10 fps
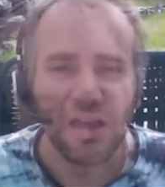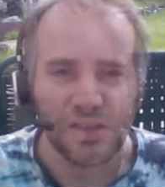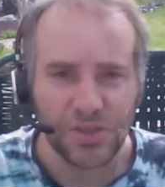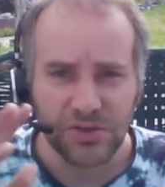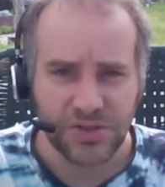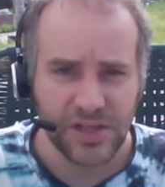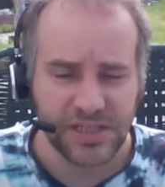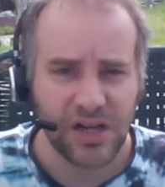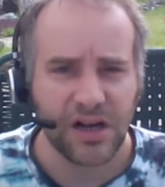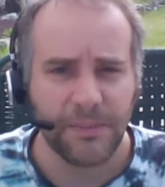So
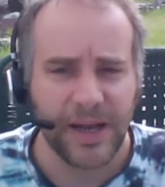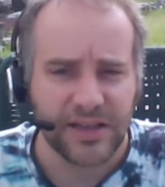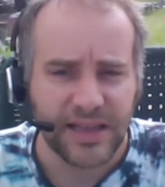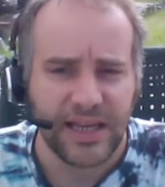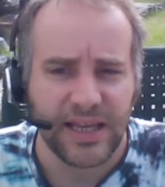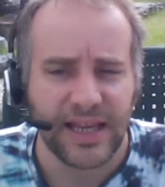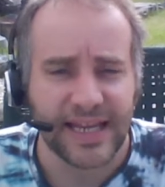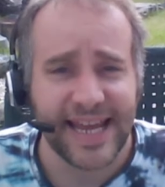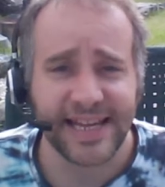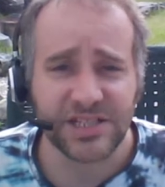let's talk about the
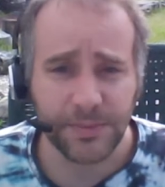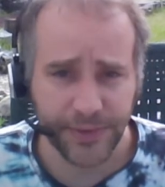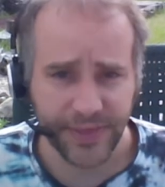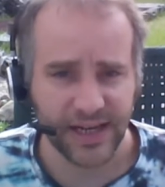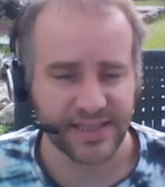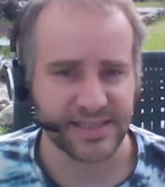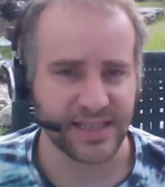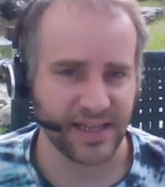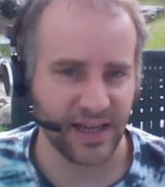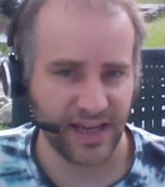intangible
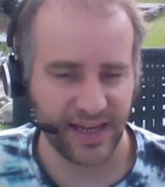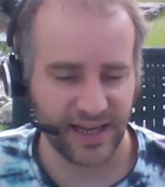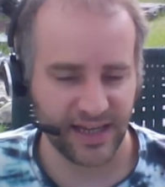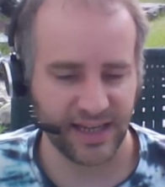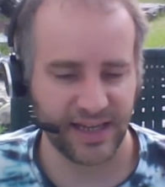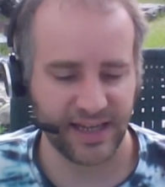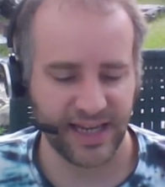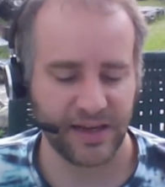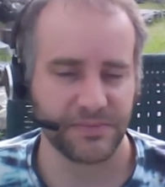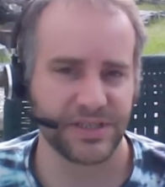things in
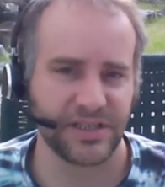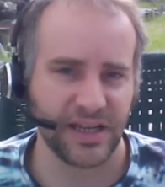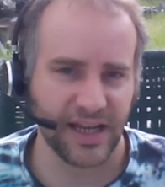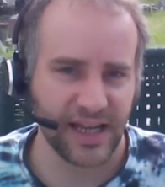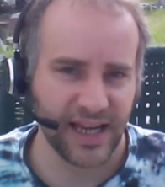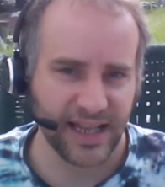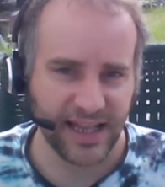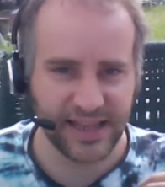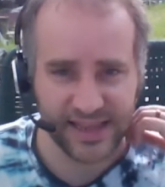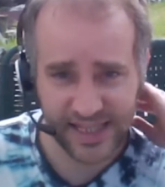games.
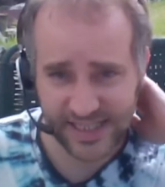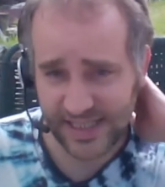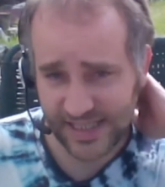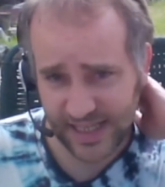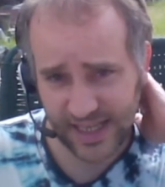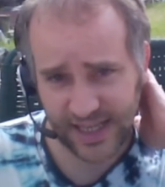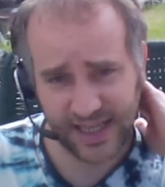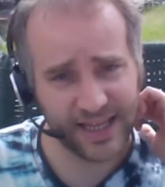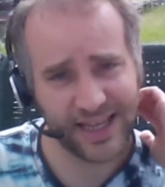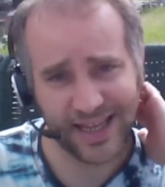And this is
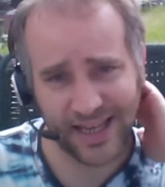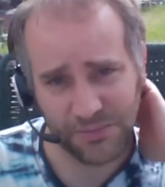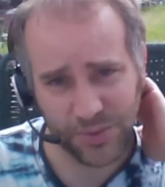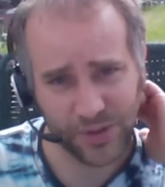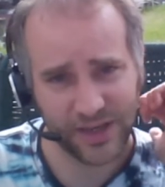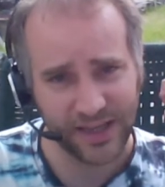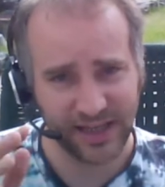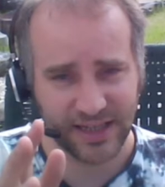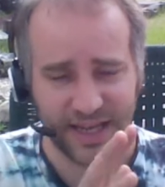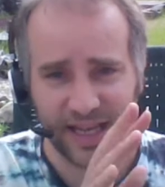an important
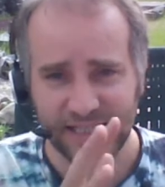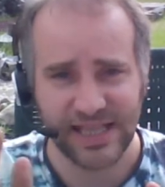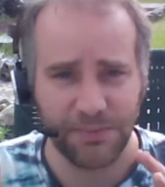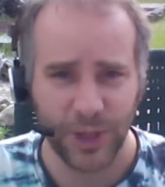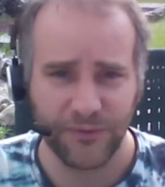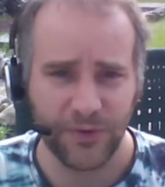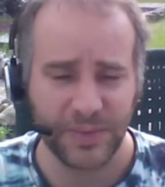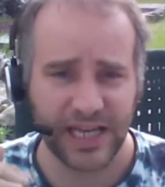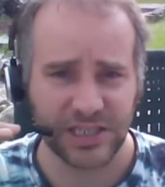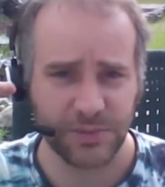thing to kind of separate
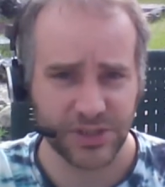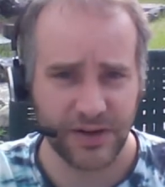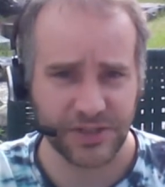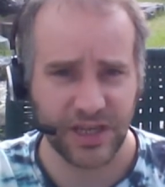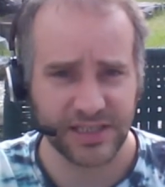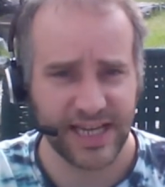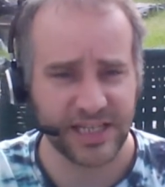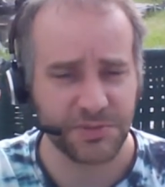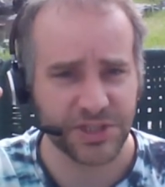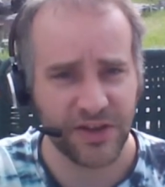from tangible stuff, because
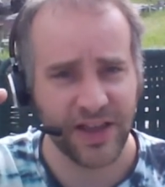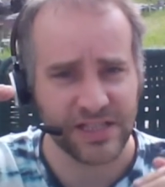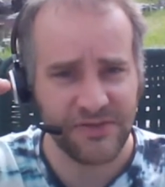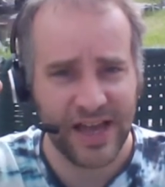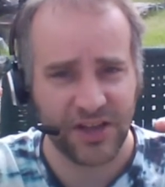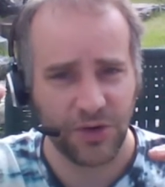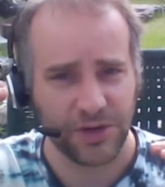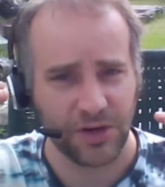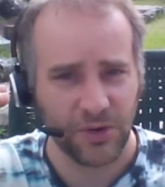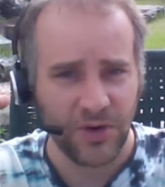tangible stuff has a value,
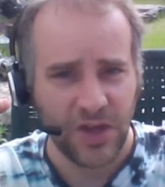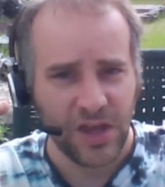and you're